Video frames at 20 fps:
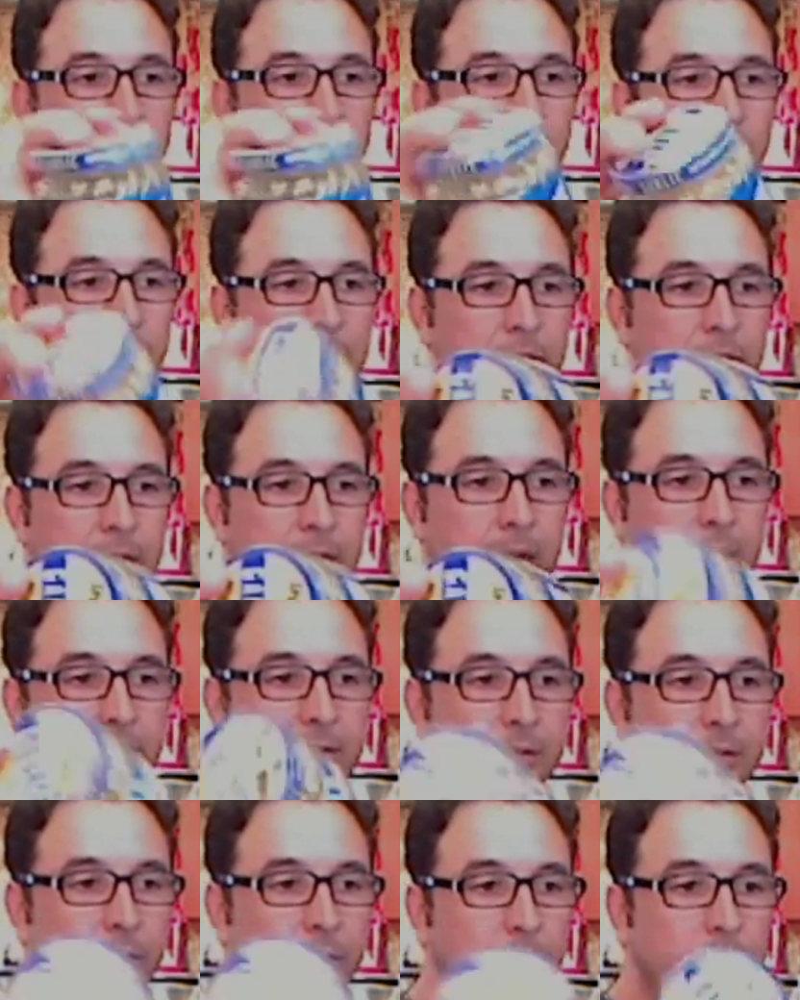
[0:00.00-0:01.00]
what it looks like,
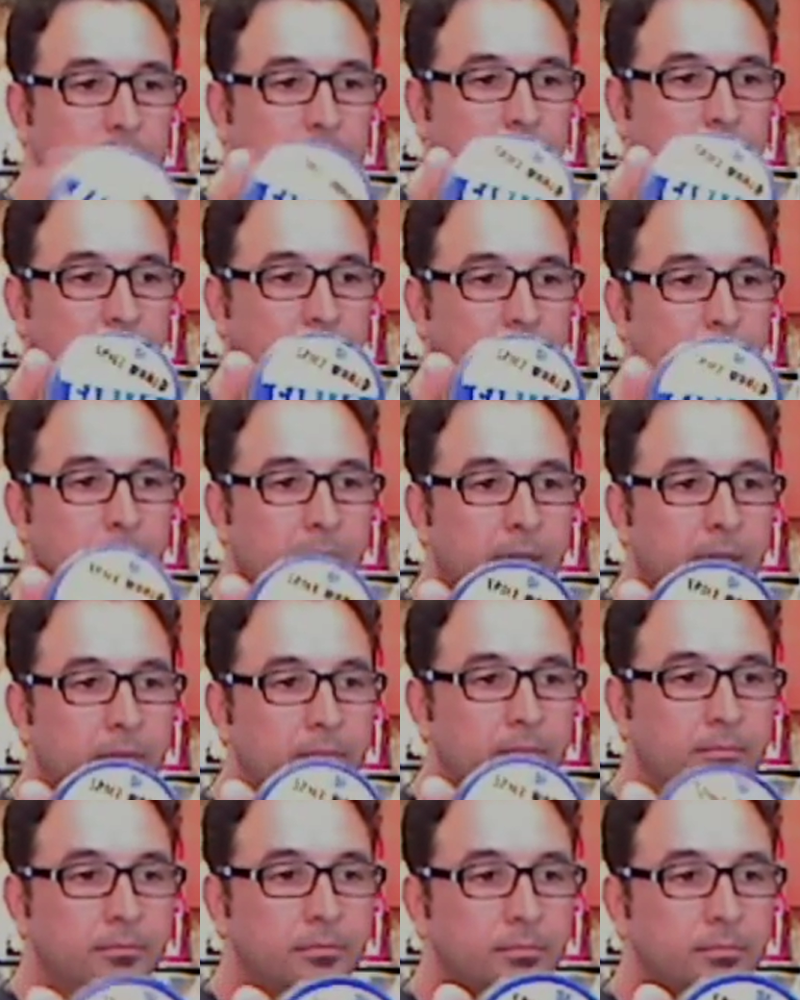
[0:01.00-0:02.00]
guys, girls, everybody.
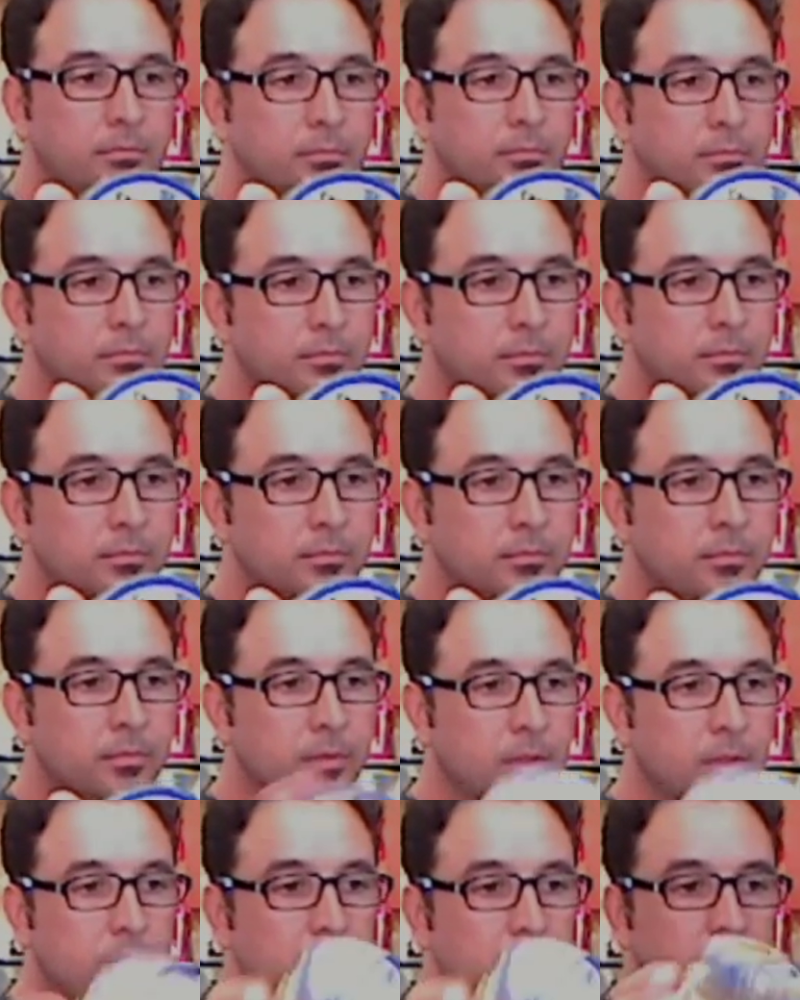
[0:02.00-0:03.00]

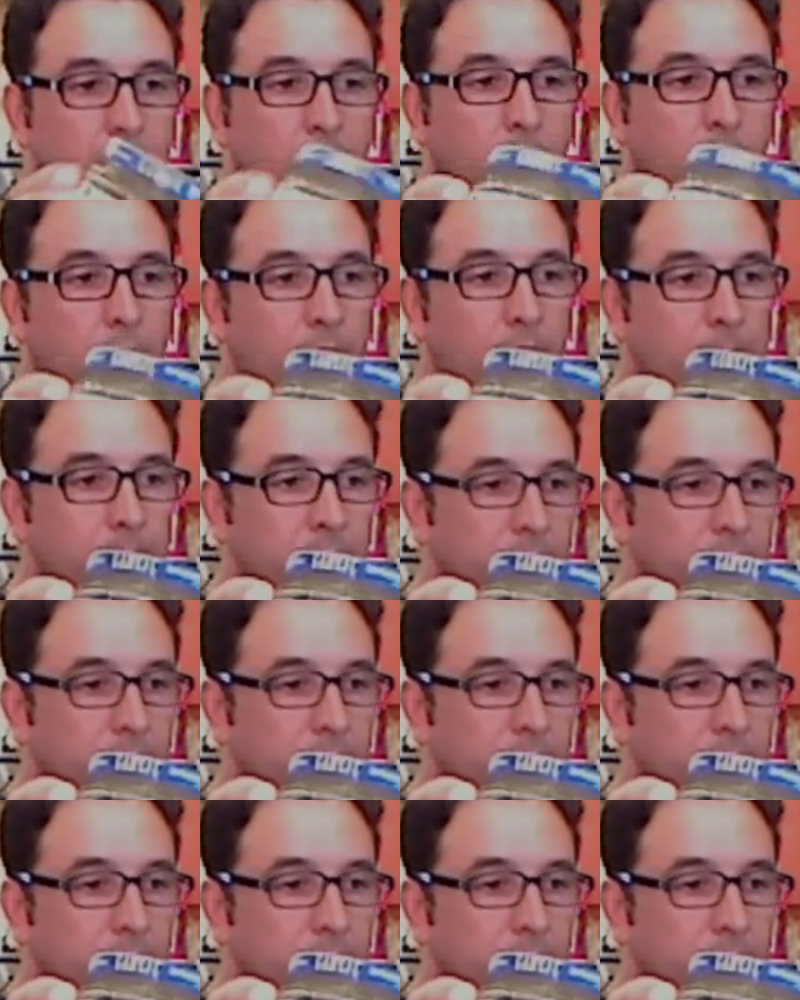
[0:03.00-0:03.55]
So I'm